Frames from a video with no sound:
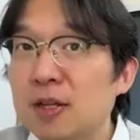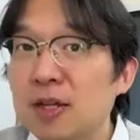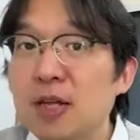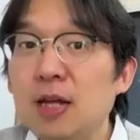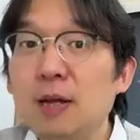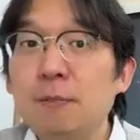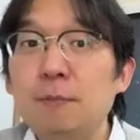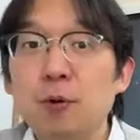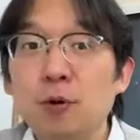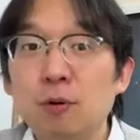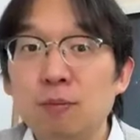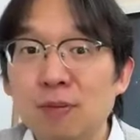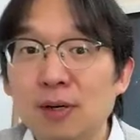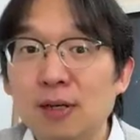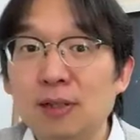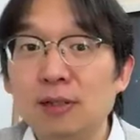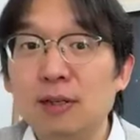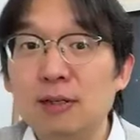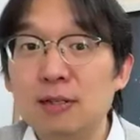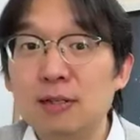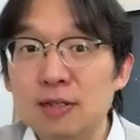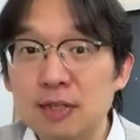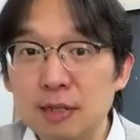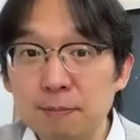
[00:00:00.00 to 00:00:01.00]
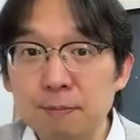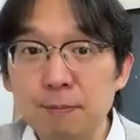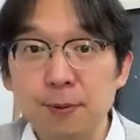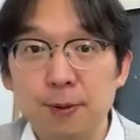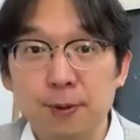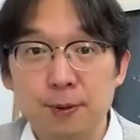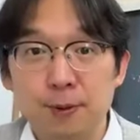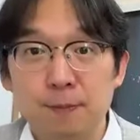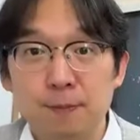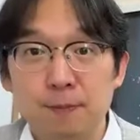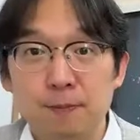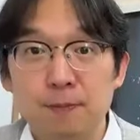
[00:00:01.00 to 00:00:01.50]
Keep your model
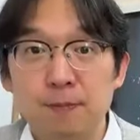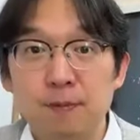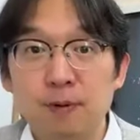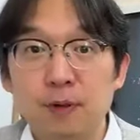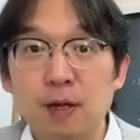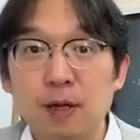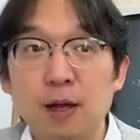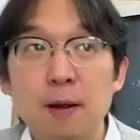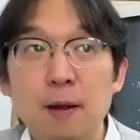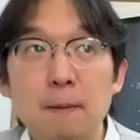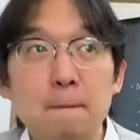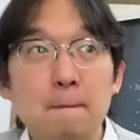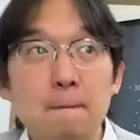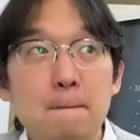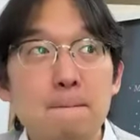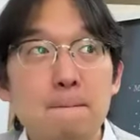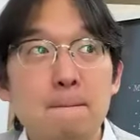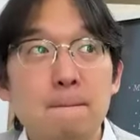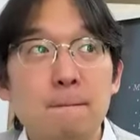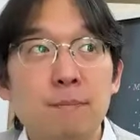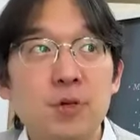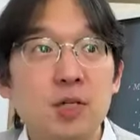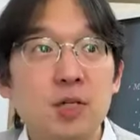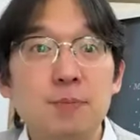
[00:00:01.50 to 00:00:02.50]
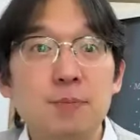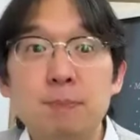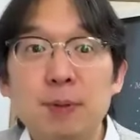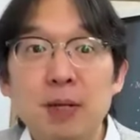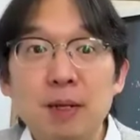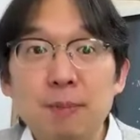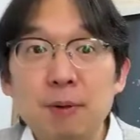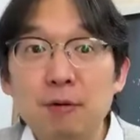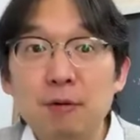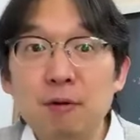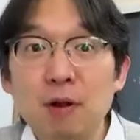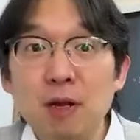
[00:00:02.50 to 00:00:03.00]
simple, okay? Just
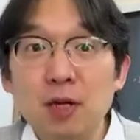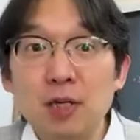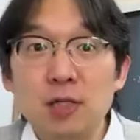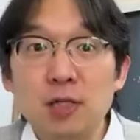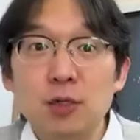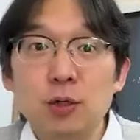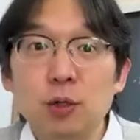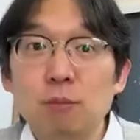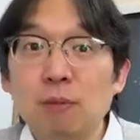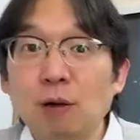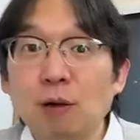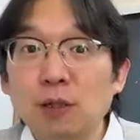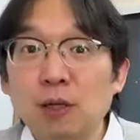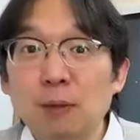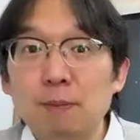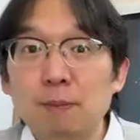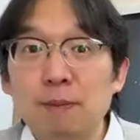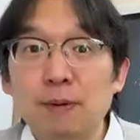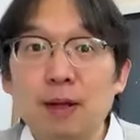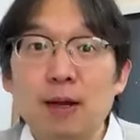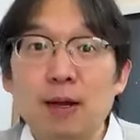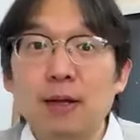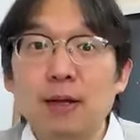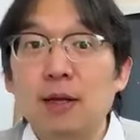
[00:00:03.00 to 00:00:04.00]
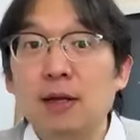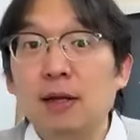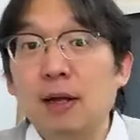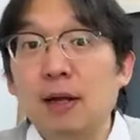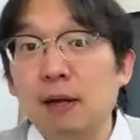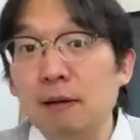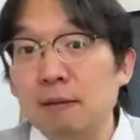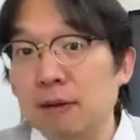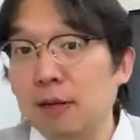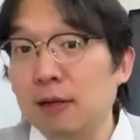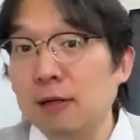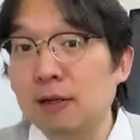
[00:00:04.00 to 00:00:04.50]
PB ratio, multiply
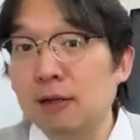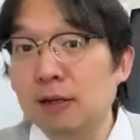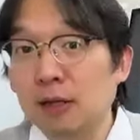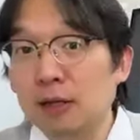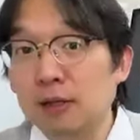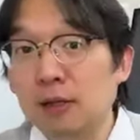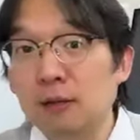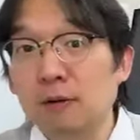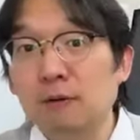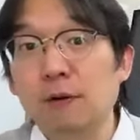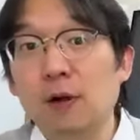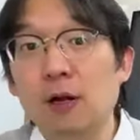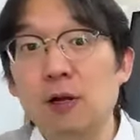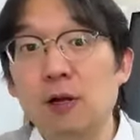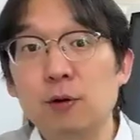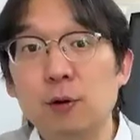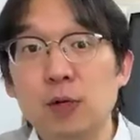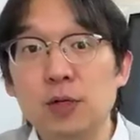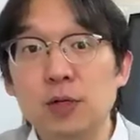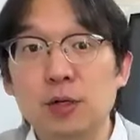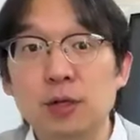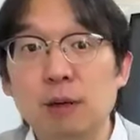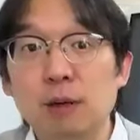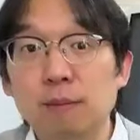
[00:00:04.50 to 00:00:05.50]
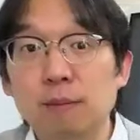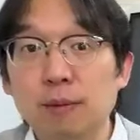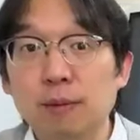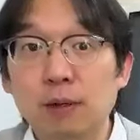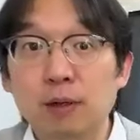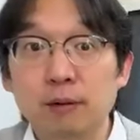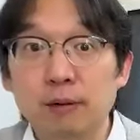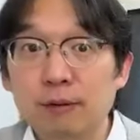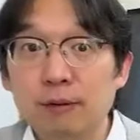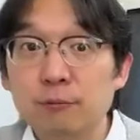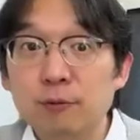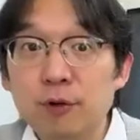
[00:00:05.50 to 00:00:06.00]
it, and then get the valuation
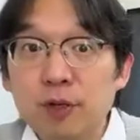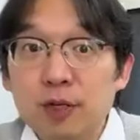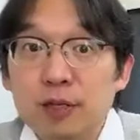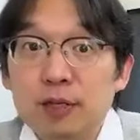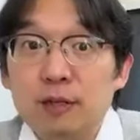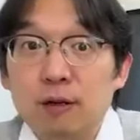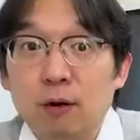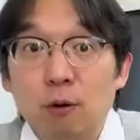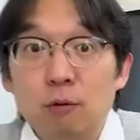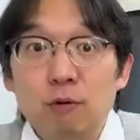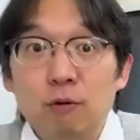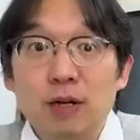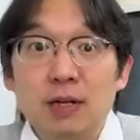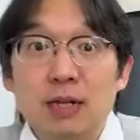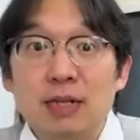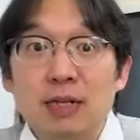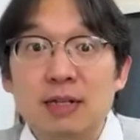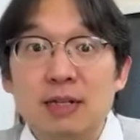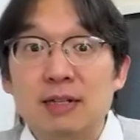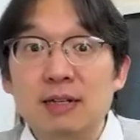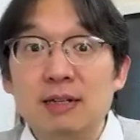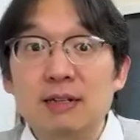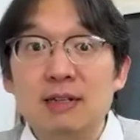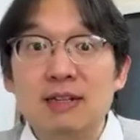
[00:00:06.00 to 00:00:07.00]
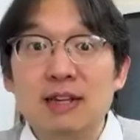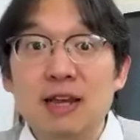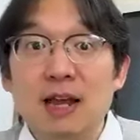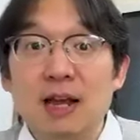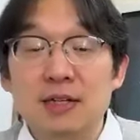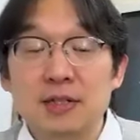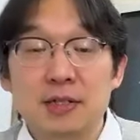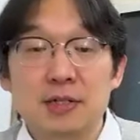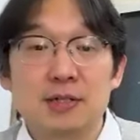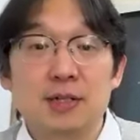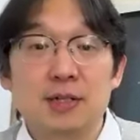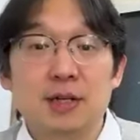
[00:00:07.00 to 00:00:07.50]
number. We already did the
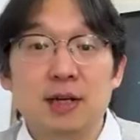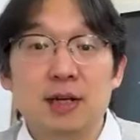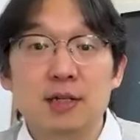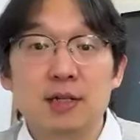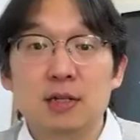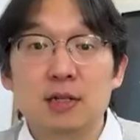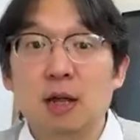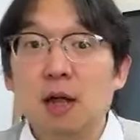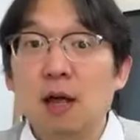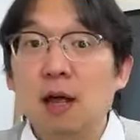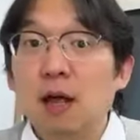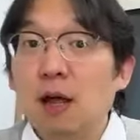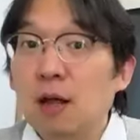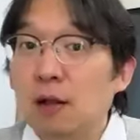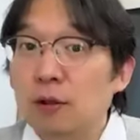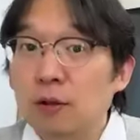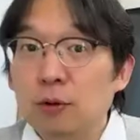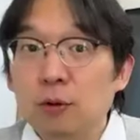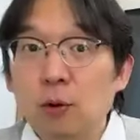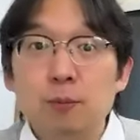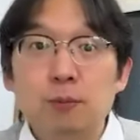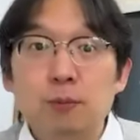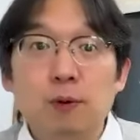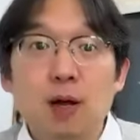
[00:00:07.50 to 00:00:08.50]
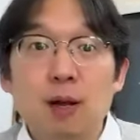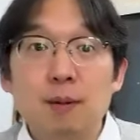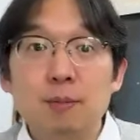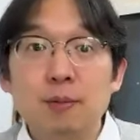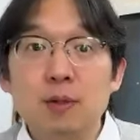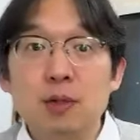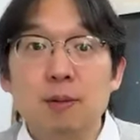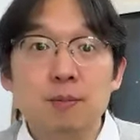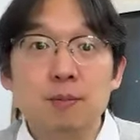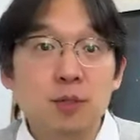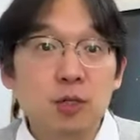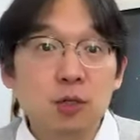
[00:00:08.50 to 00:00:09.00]
exercise. No
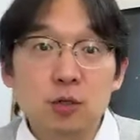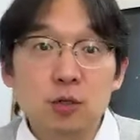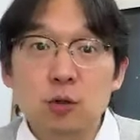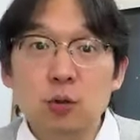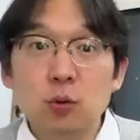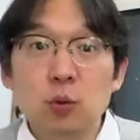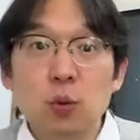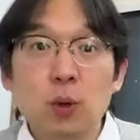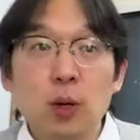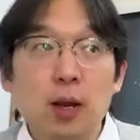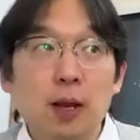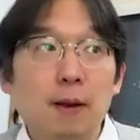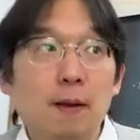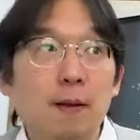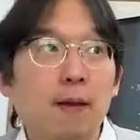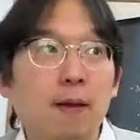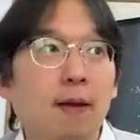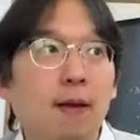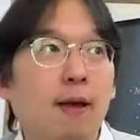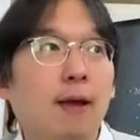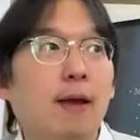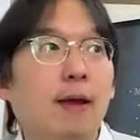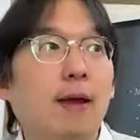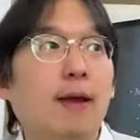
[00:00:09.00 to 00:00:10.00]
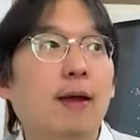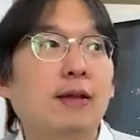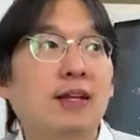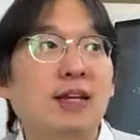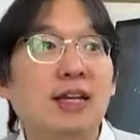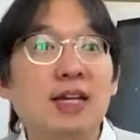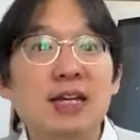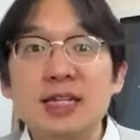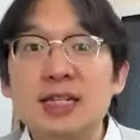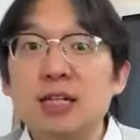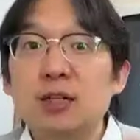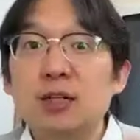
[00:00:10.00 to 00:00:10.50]
problem, just do it.
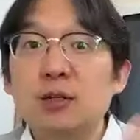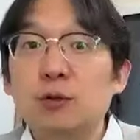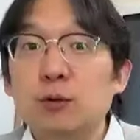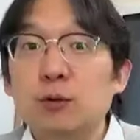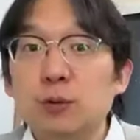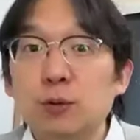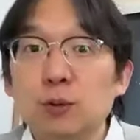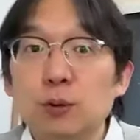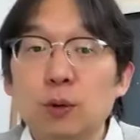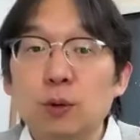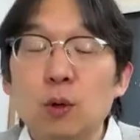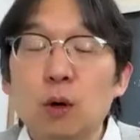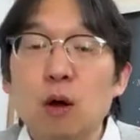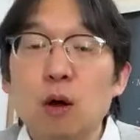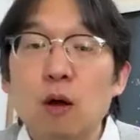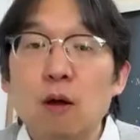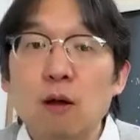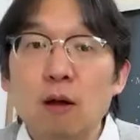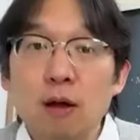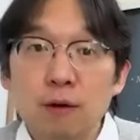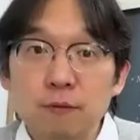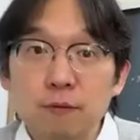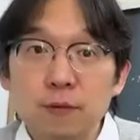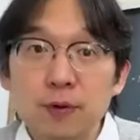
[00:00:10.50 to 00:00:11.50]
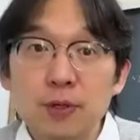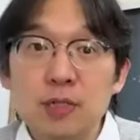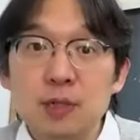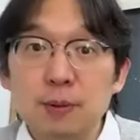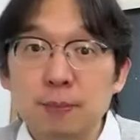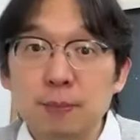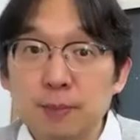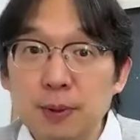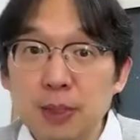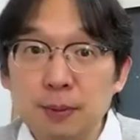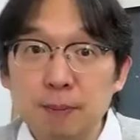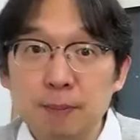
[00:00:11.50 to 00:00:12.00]
And easy to
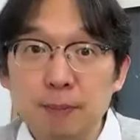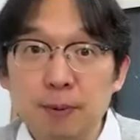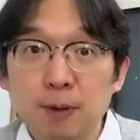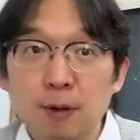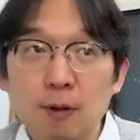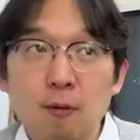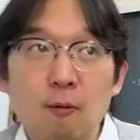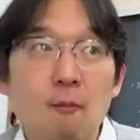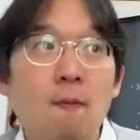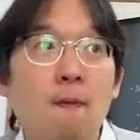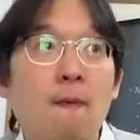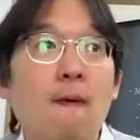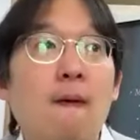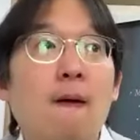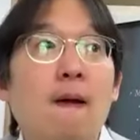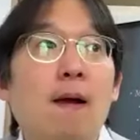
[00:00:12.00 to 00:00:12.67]
convince the people.